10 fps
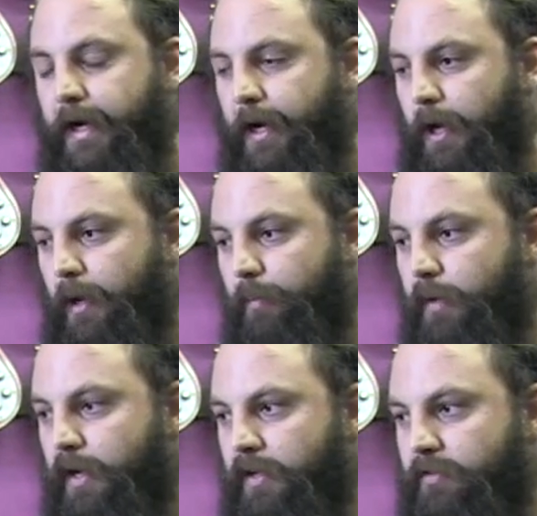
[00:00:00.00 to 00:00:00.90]

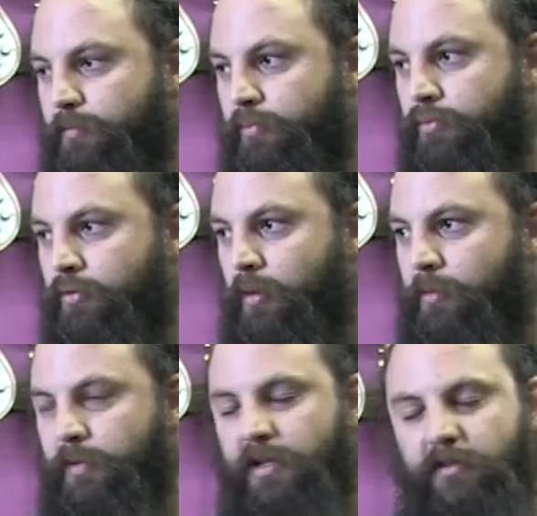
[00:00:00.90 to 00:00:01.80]
It's
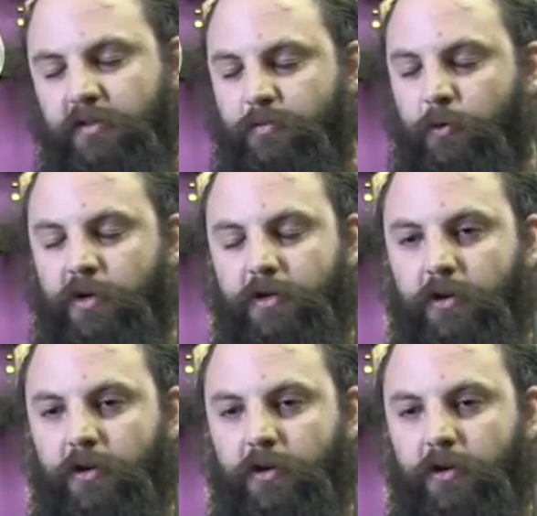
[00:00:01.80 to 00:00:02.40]
probably at this point